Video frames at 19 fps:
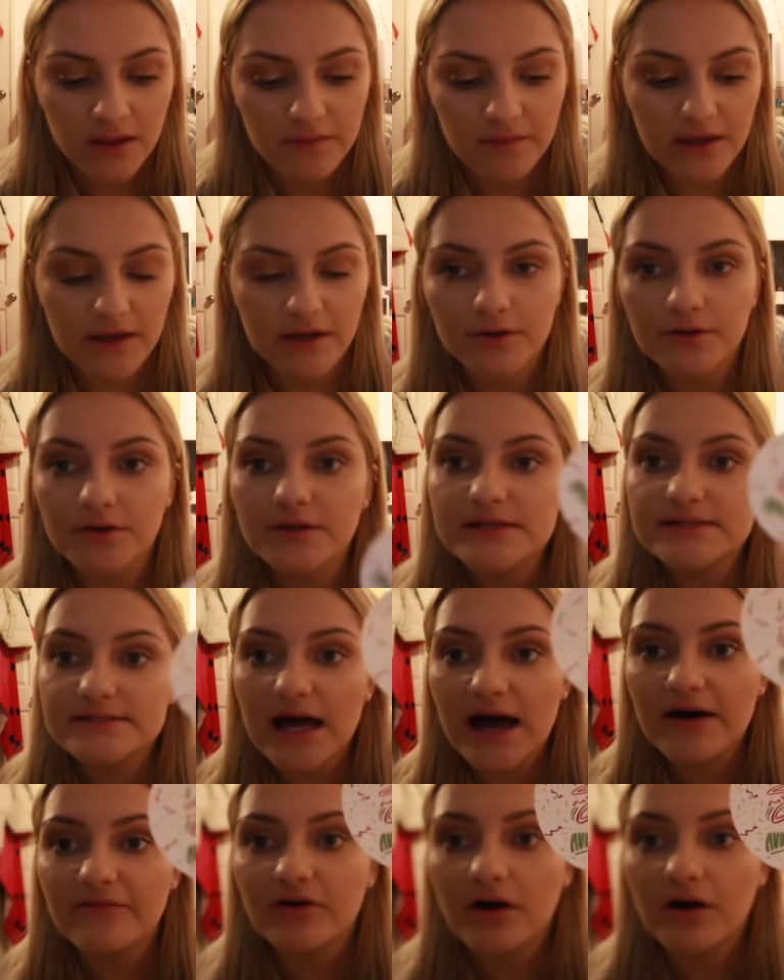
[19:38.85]
Then I got this
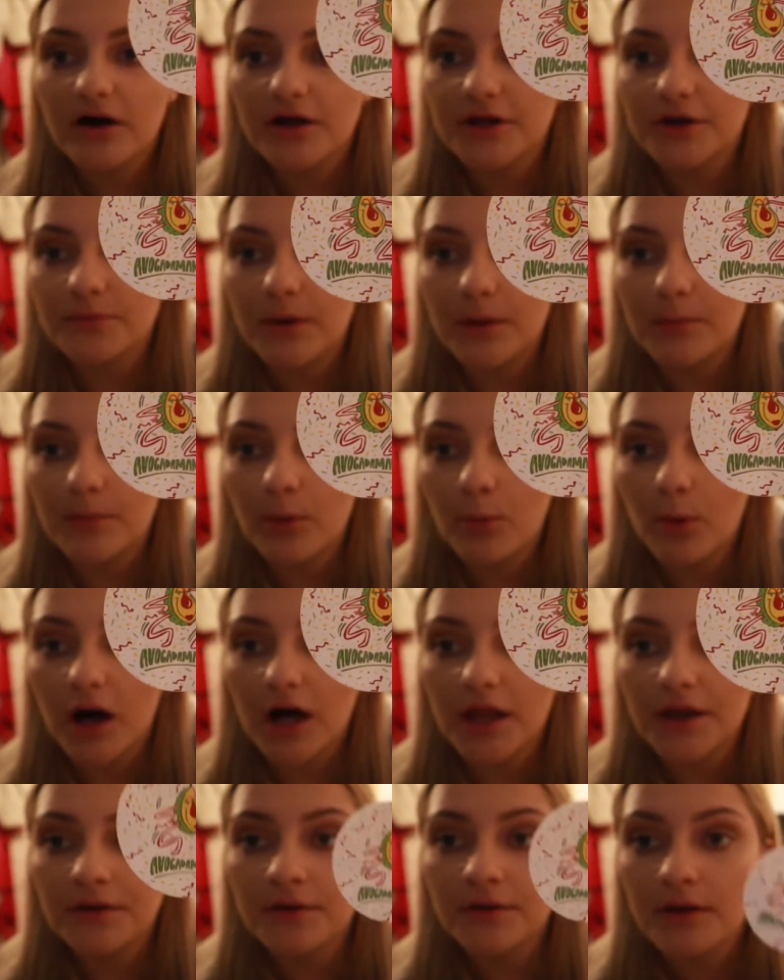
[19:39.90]
Avocado Mama
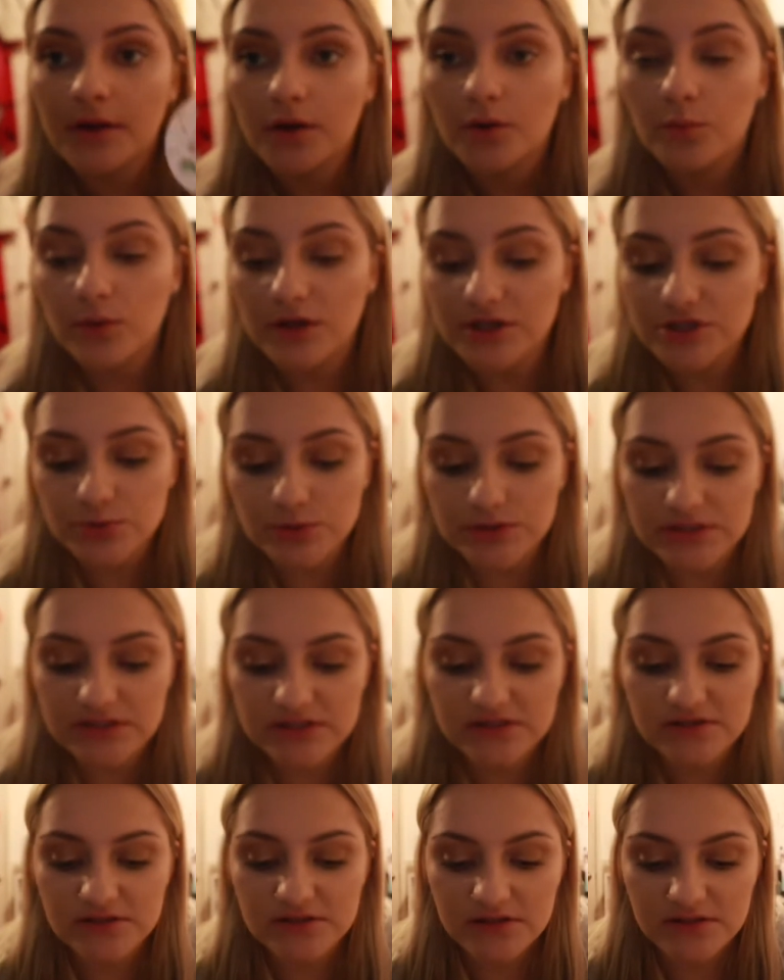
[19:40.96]
one, which
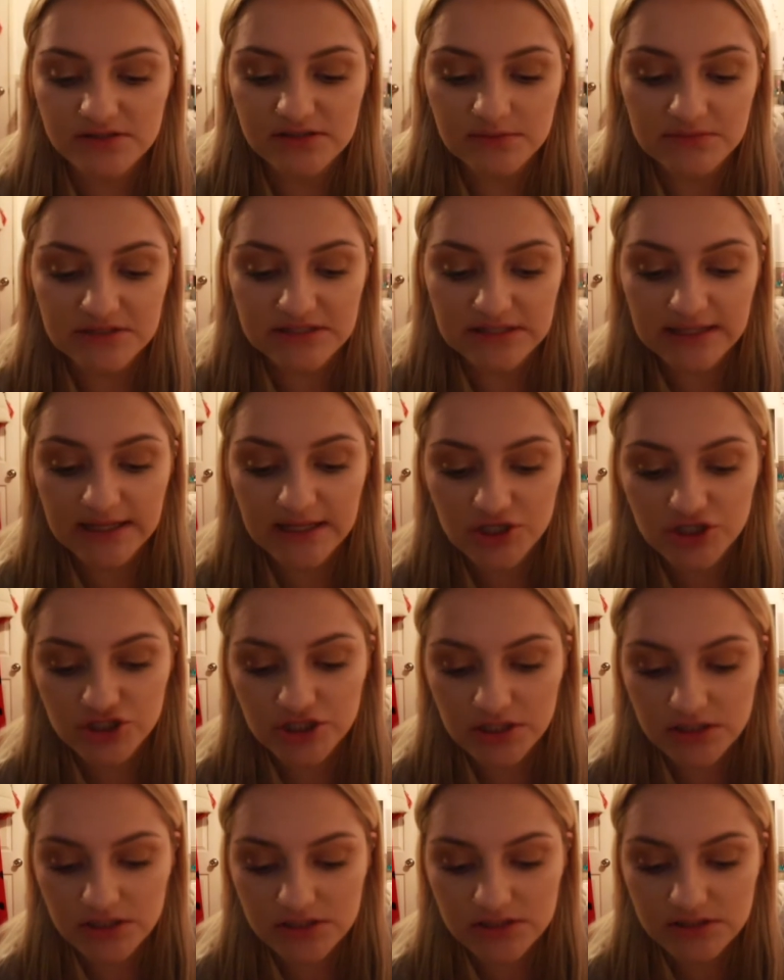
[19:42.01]
was some
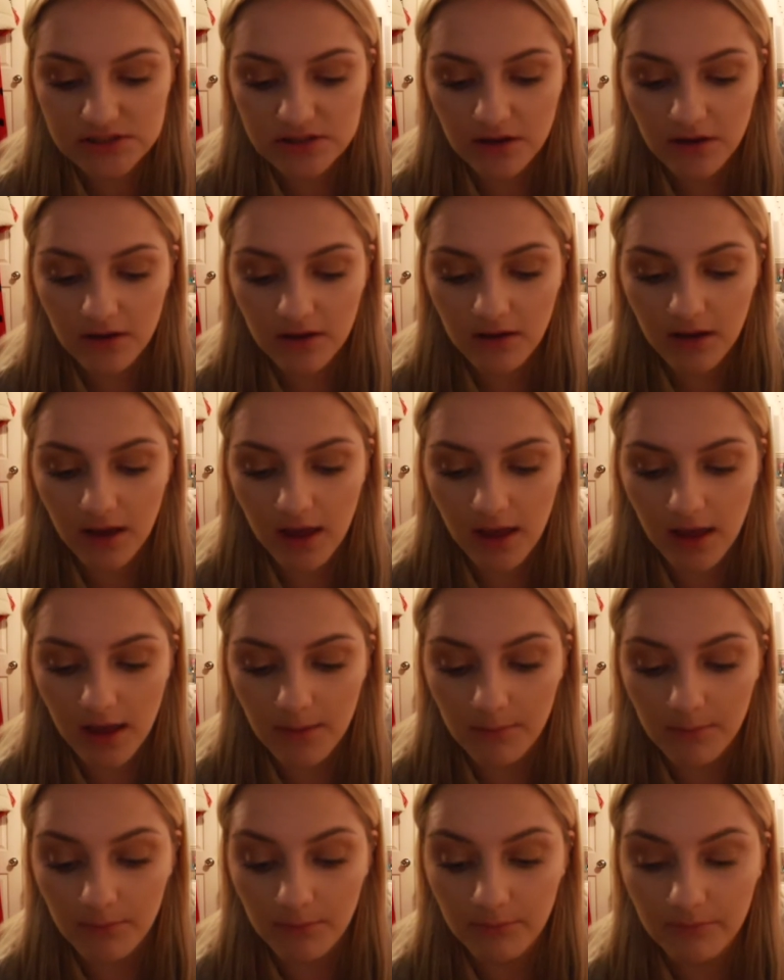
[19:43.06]
delicious
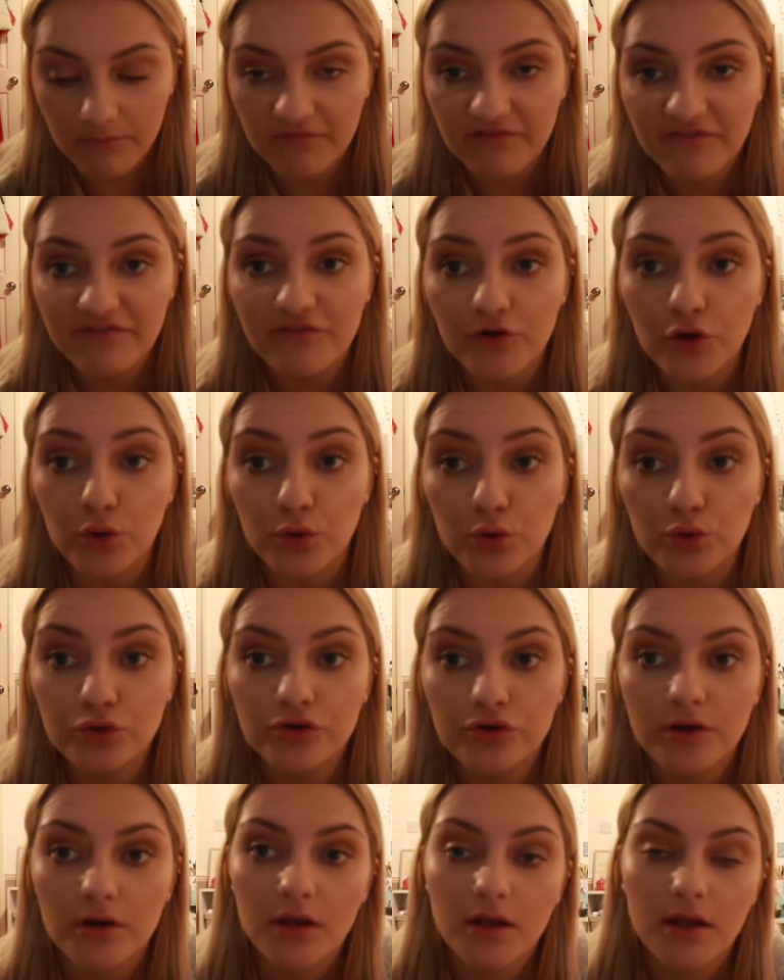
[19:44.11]
um, food
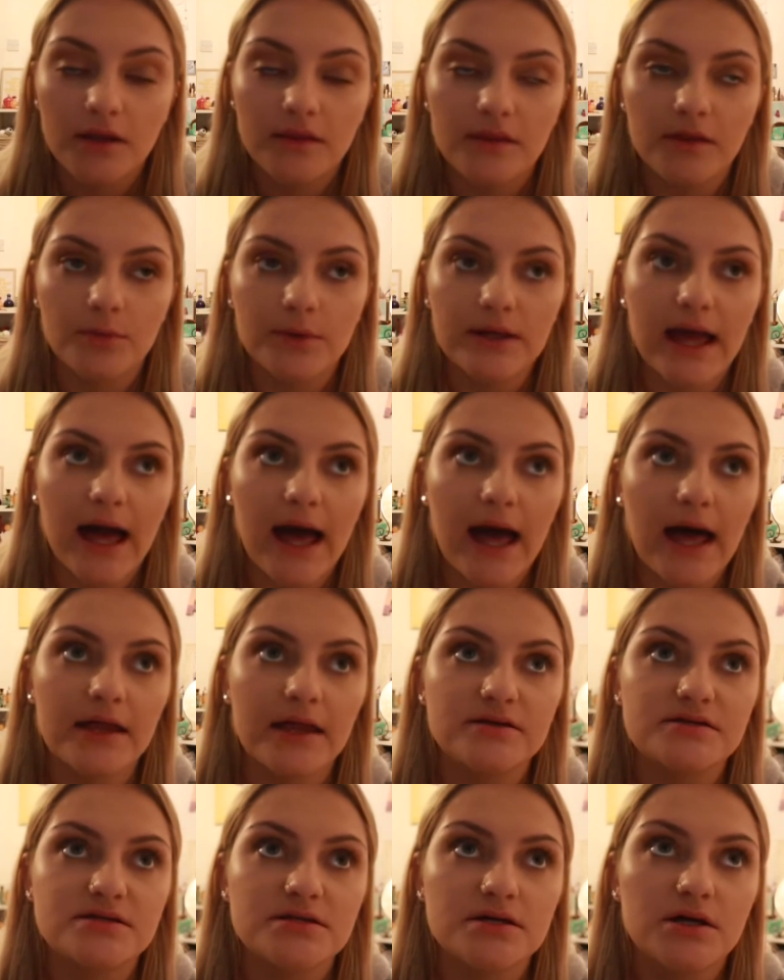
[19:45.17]
that we had